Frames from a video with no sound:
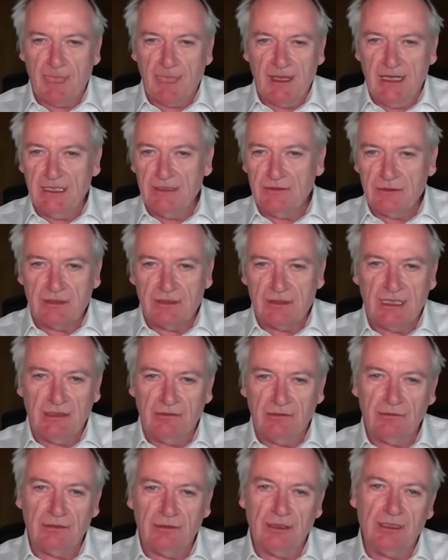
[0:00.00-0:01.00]
8 to 10
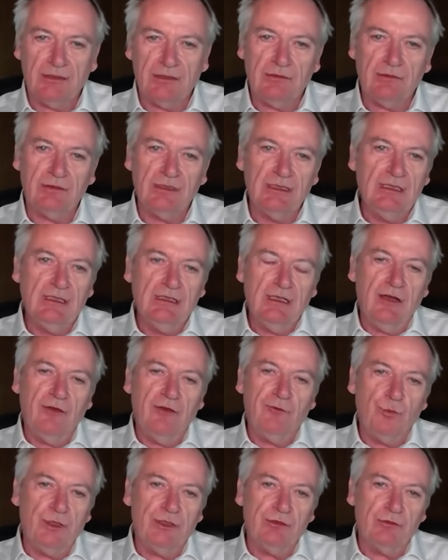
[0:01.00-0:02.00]
in size,
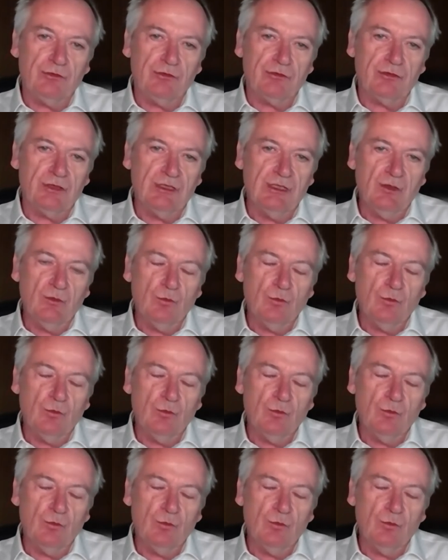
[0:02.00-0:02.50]
of which